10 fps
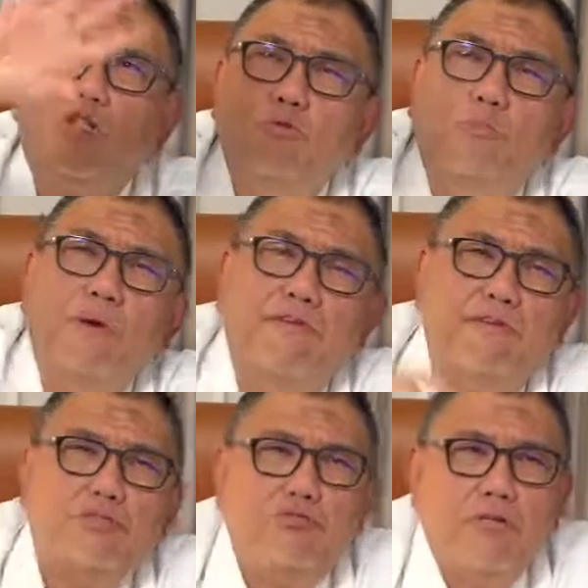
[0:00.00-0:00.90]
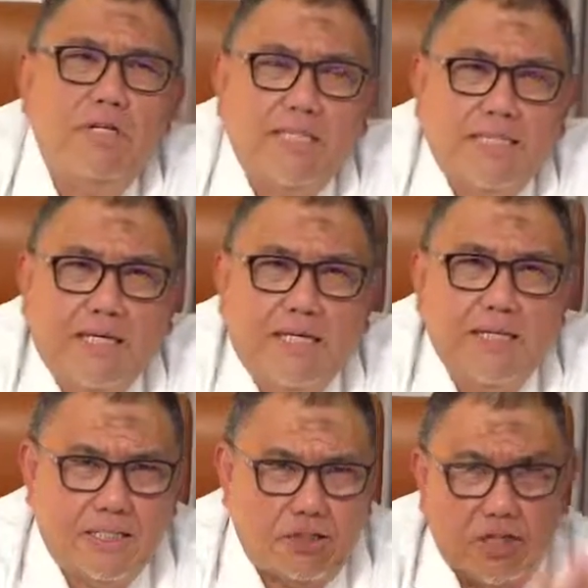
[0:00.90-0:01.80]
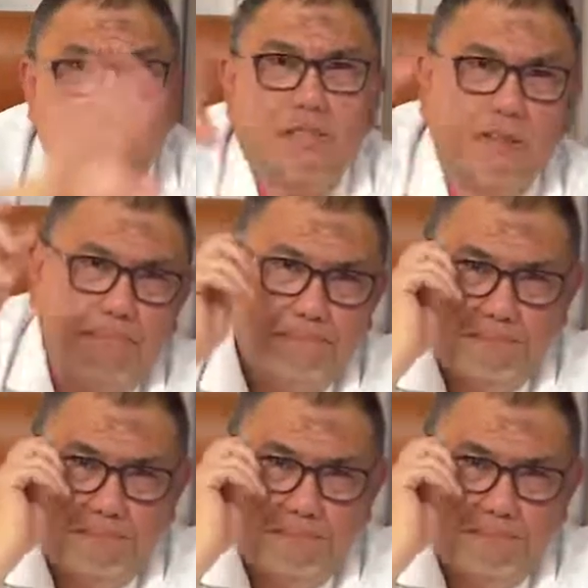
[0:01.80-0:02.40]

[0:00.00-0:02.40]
supraventricular tachycardia is a general term,